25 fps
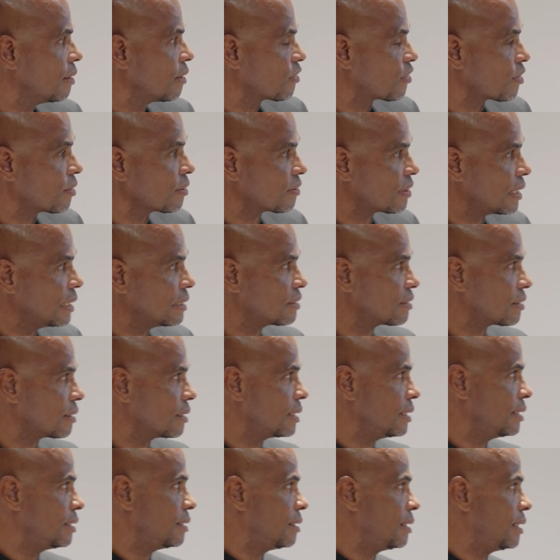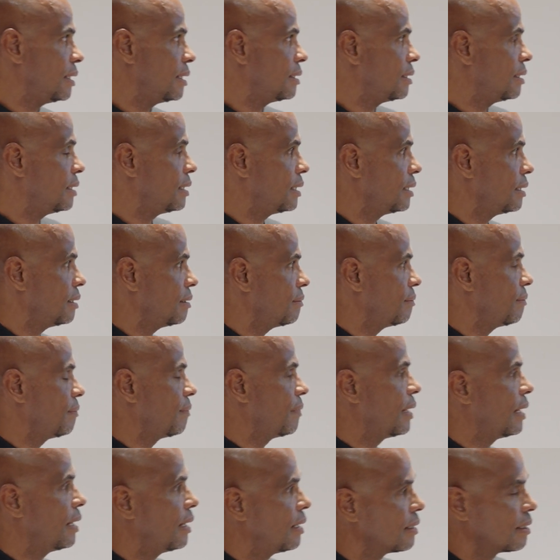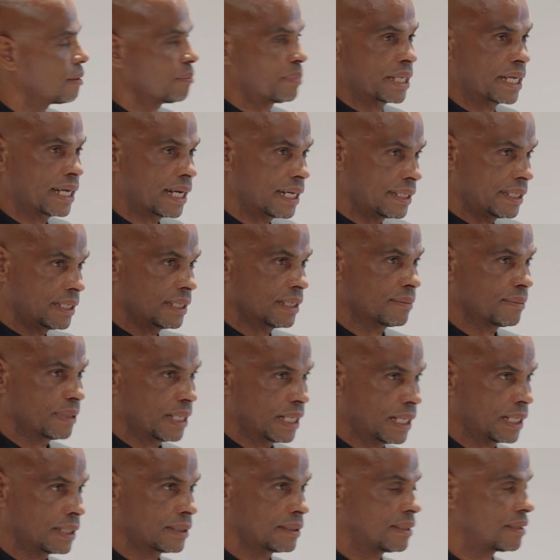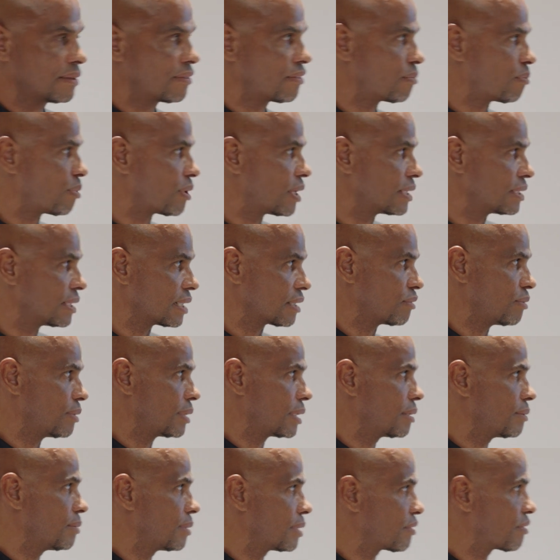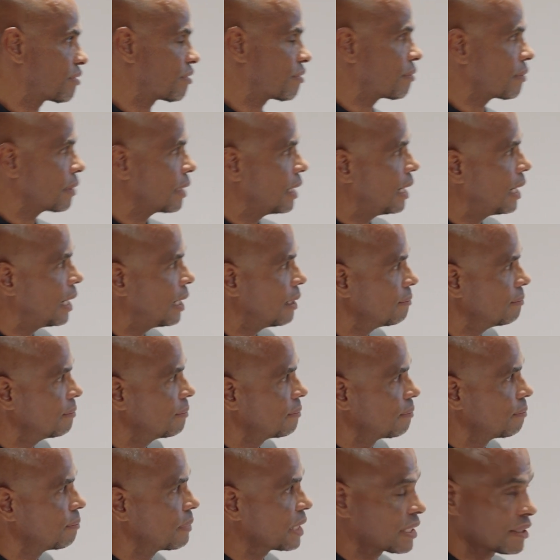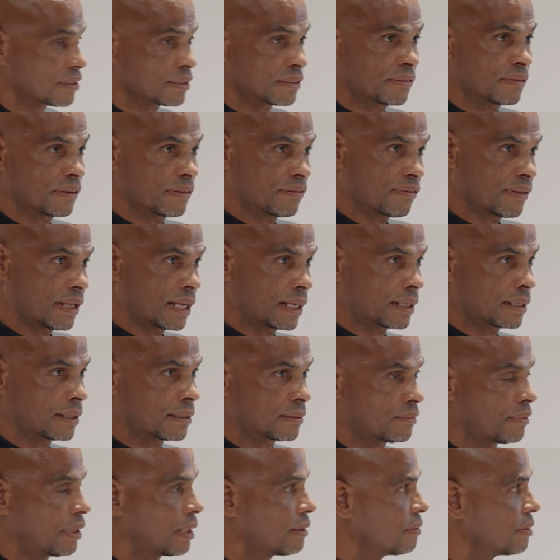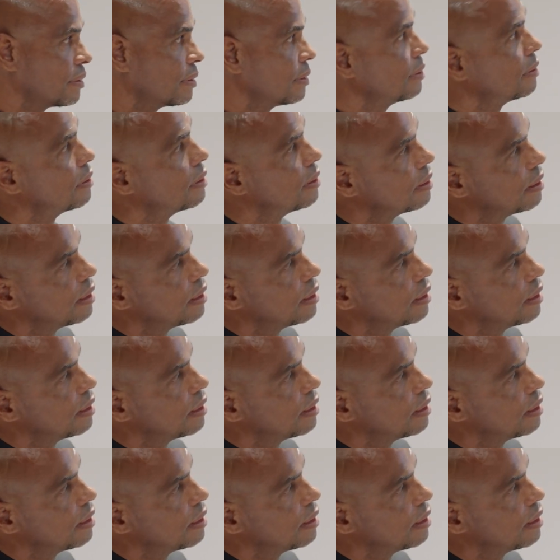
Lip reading: So essentially, the big idea behind this project really was, because of the flooding in Grenville,